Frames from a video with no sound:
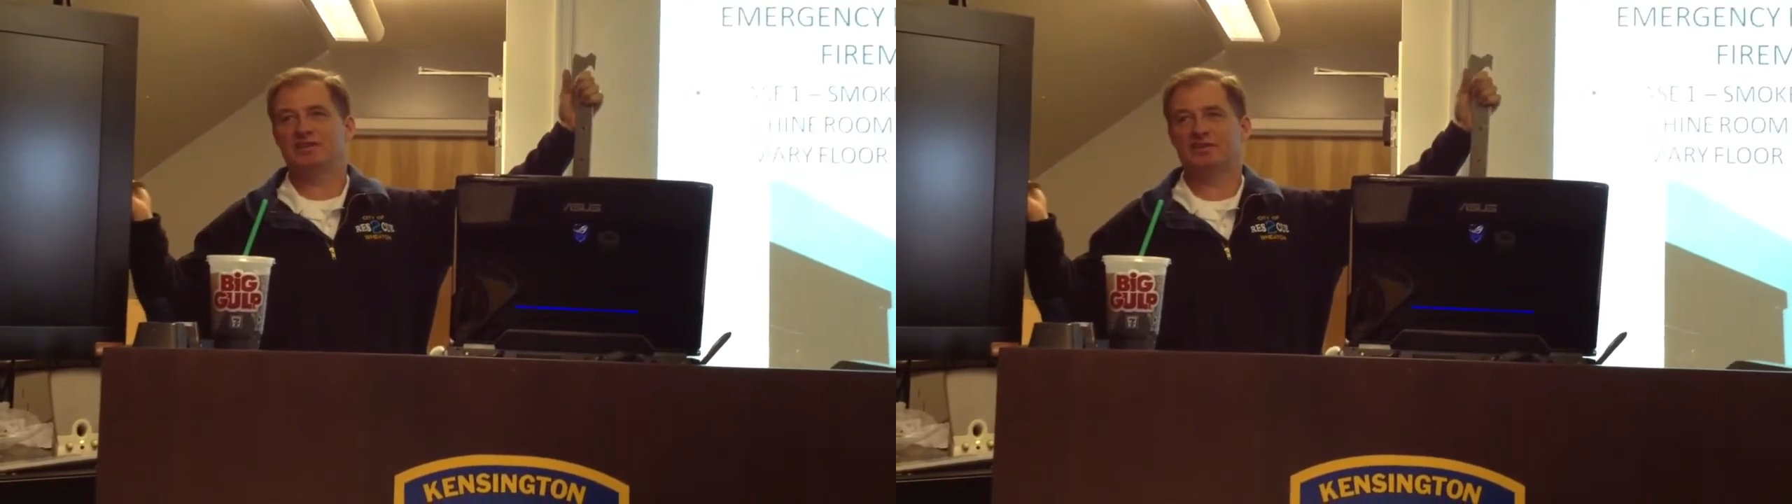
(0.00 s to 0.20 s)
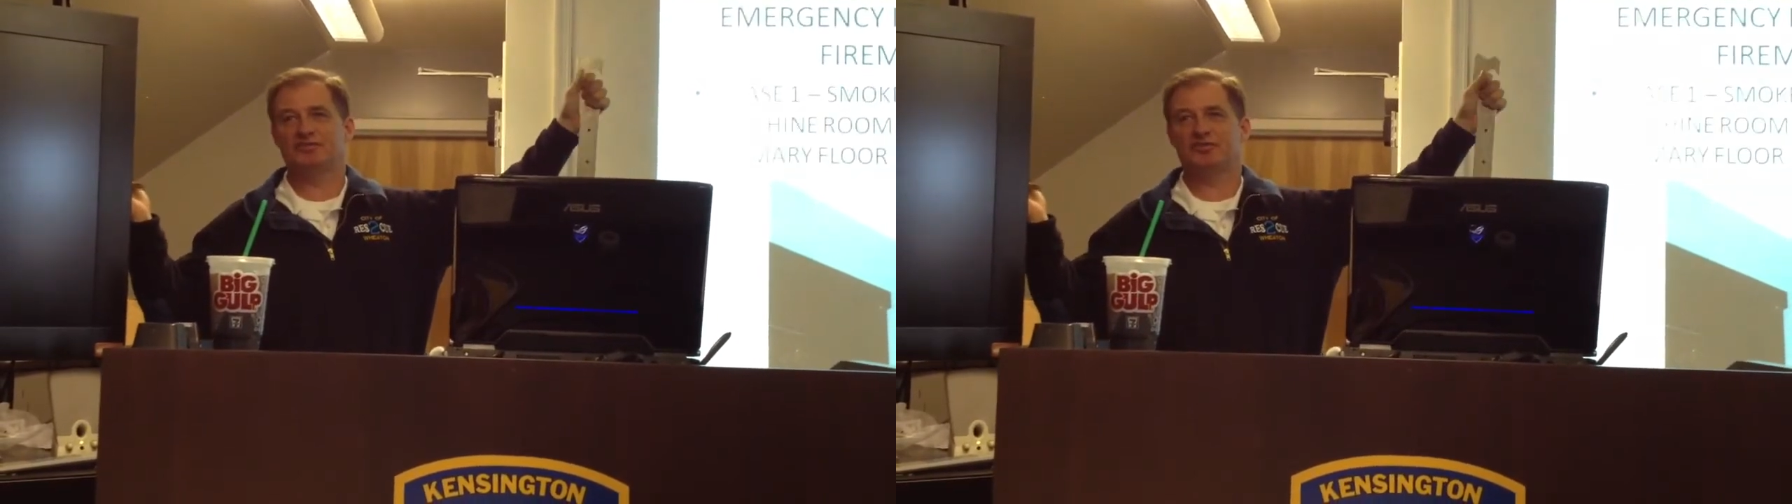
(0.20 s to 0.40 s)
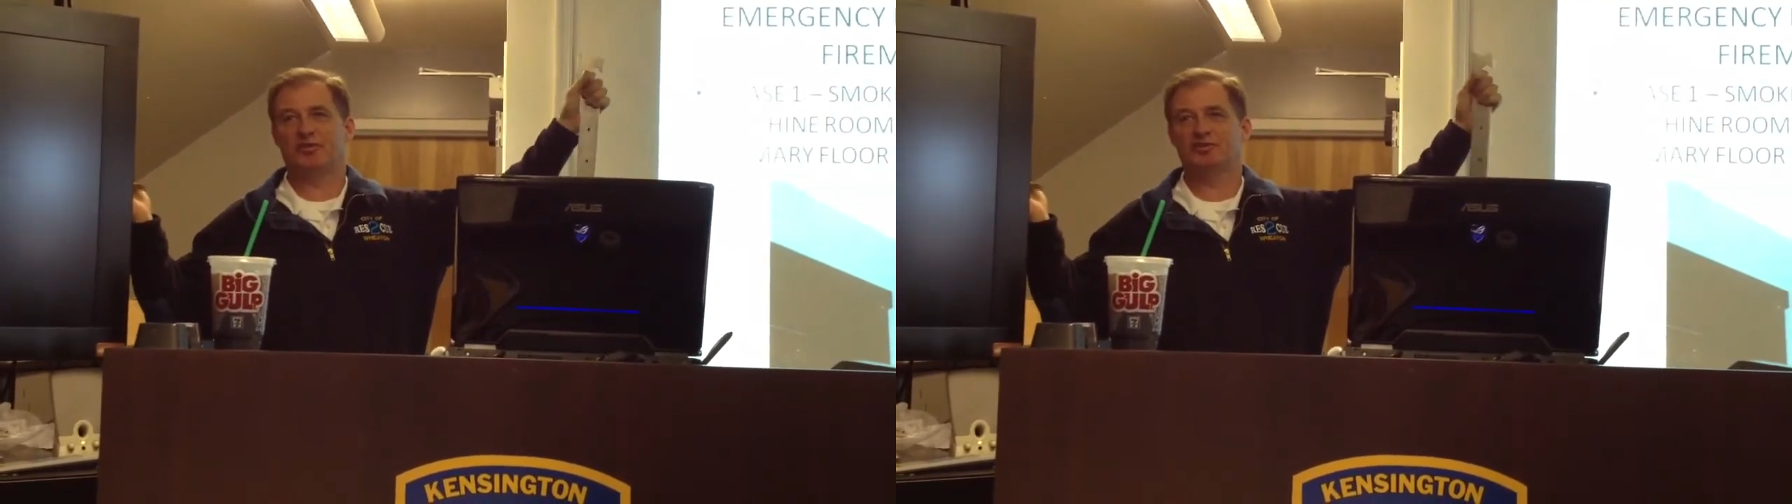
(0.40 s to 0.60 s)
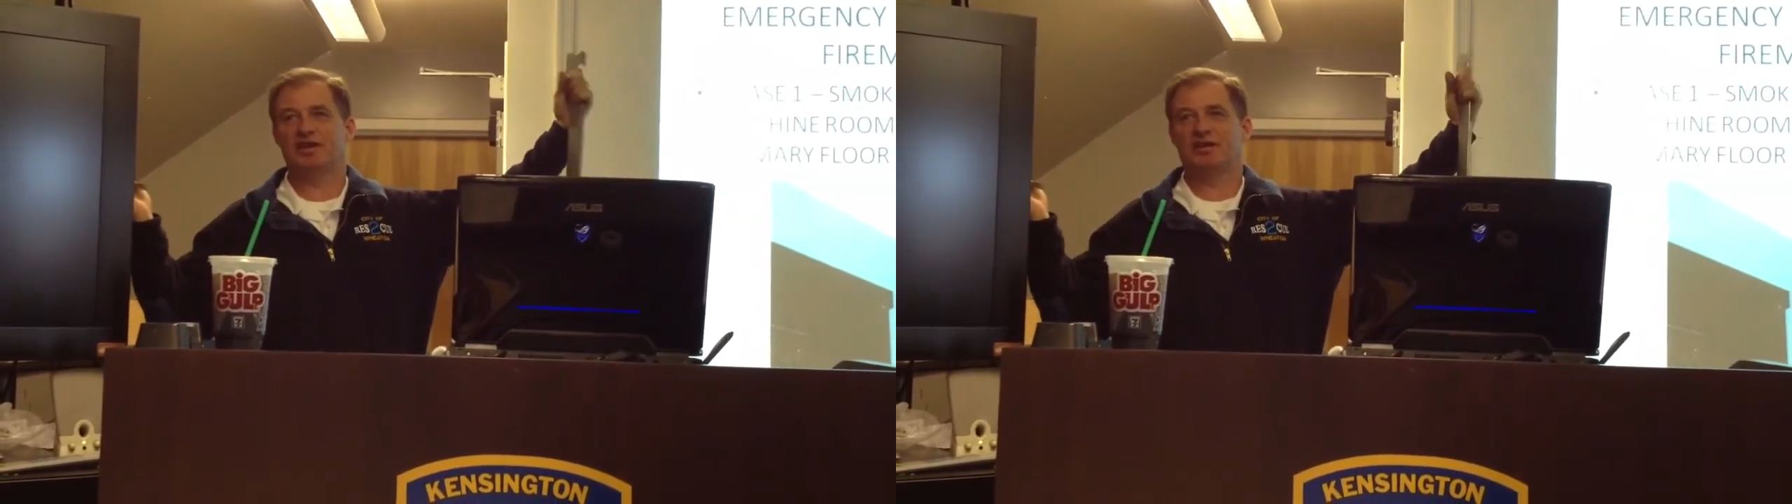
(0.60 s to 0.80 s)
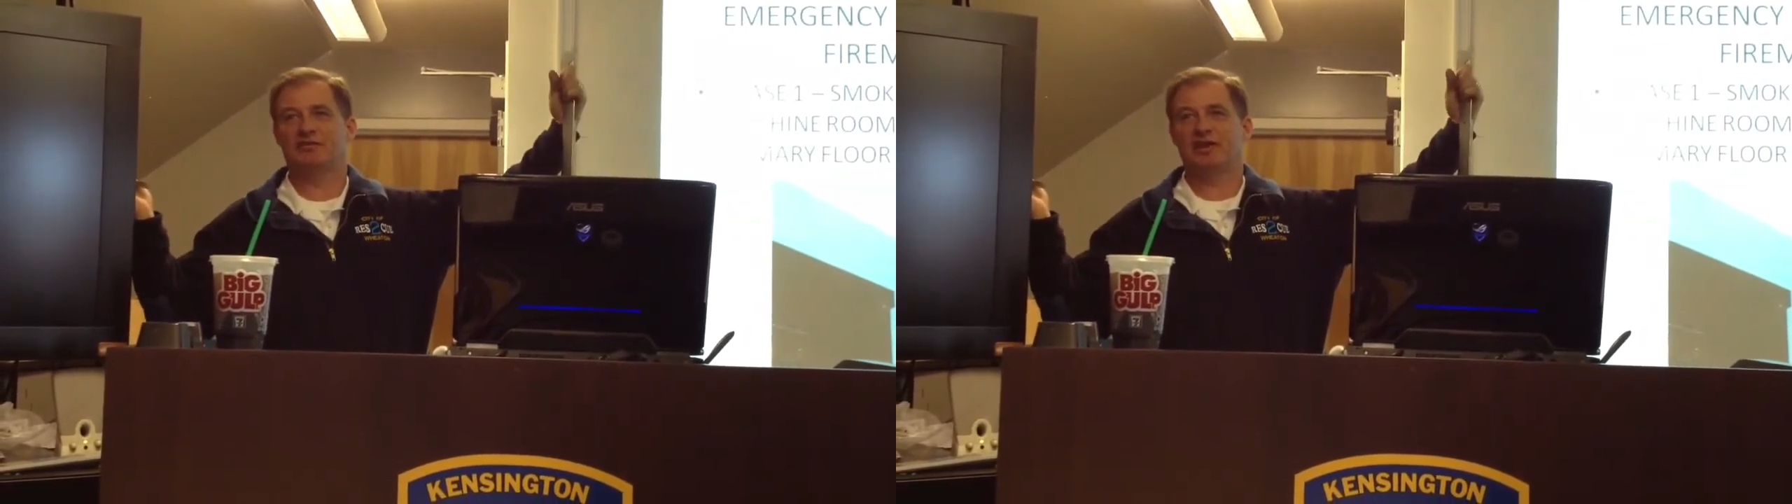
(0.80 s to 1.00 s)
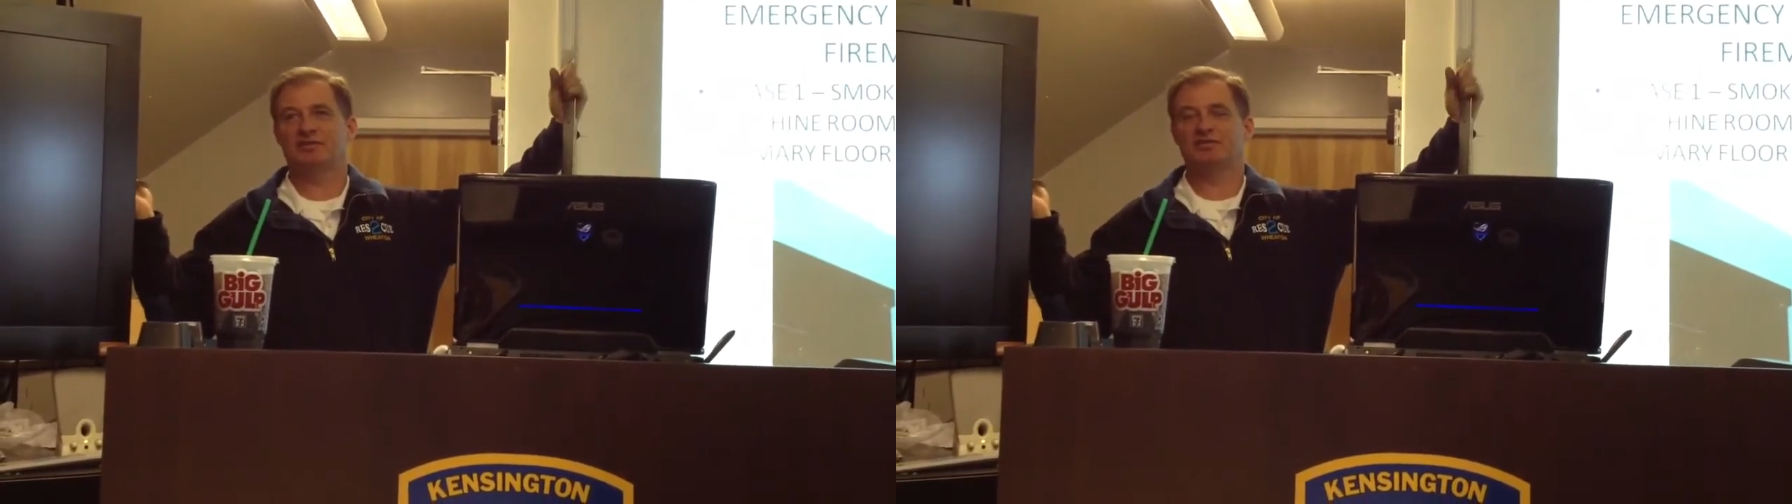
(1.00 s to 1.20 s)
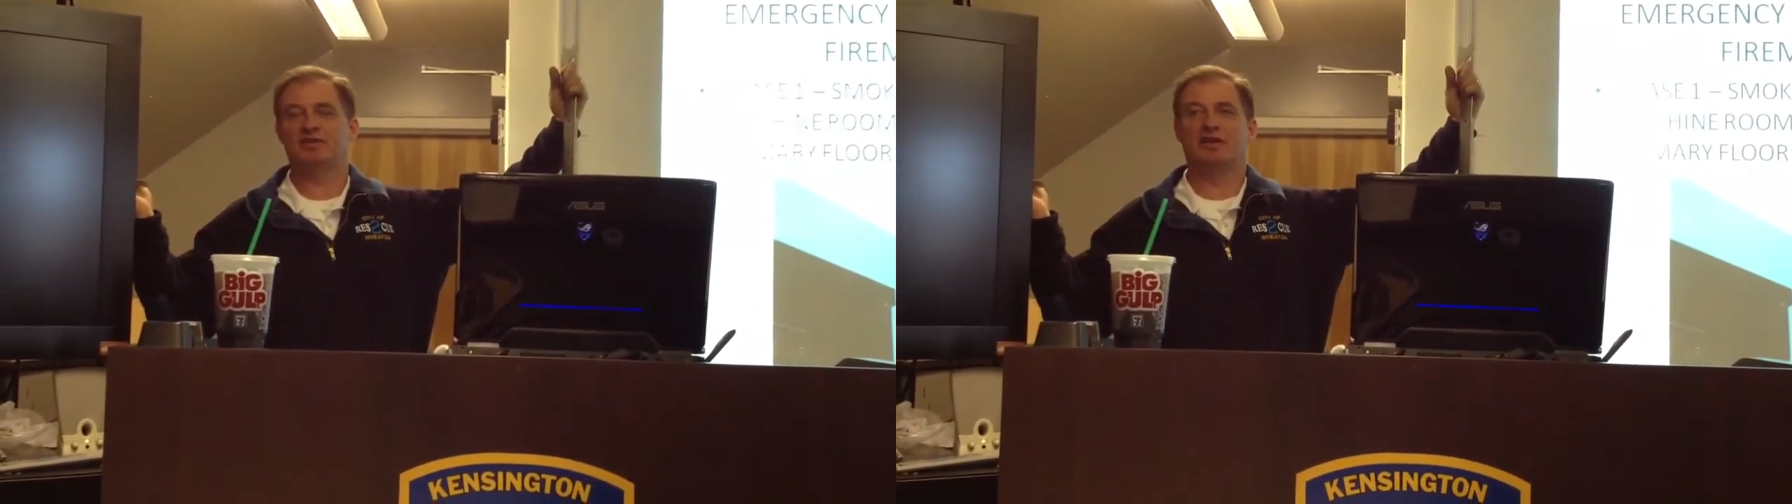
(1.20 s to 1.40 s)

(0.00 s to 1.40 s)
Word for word: that controls the elevators in the